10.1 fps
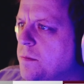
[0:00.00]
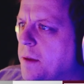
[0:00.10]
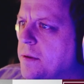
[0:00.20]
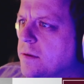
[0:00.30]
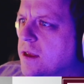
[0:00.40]

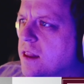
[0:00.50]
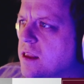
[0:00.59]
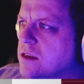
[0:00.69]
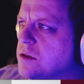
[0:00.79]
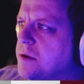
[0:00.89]
might be able to get
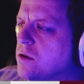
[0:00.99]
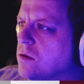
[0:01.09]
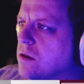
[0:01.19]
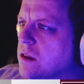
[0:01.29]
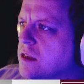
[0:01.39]
this to be
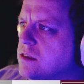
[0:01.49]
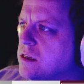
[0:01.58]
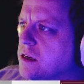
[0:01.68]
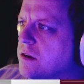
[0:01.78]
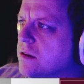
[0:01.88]
cooler. Let's
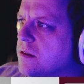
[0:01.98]
see here.